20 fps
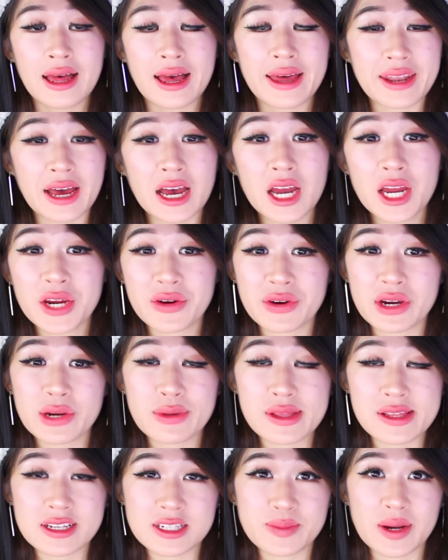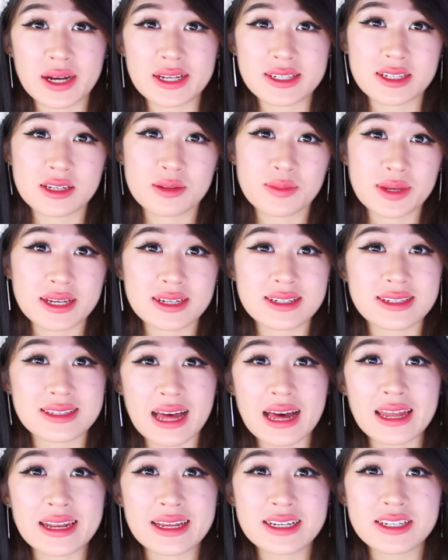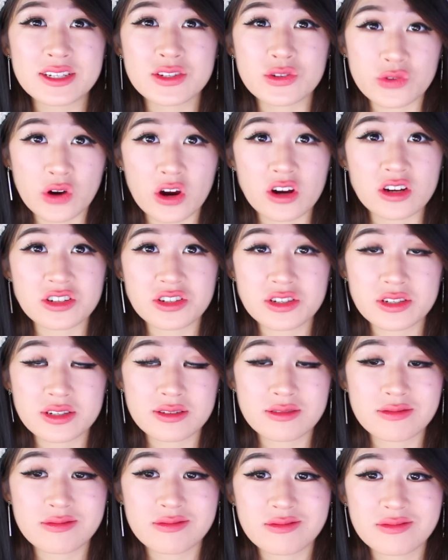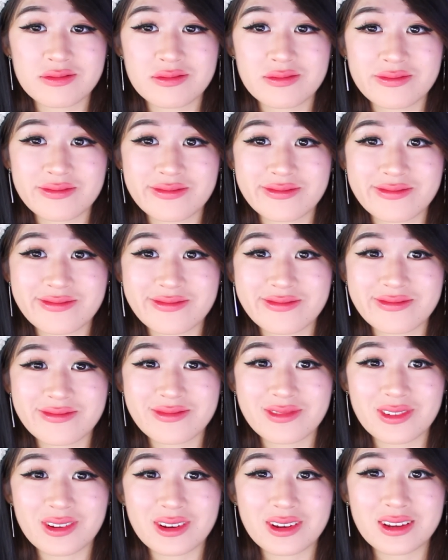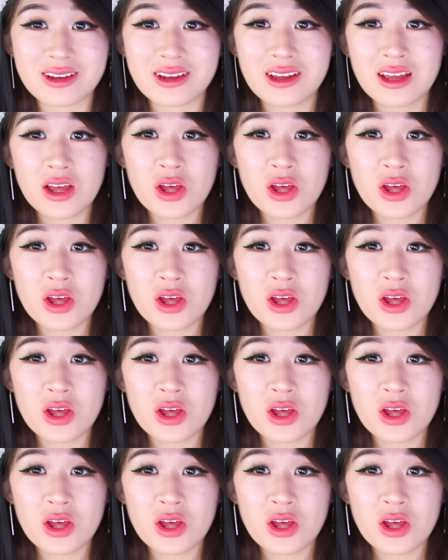And I agree with this person because that is gross. Like,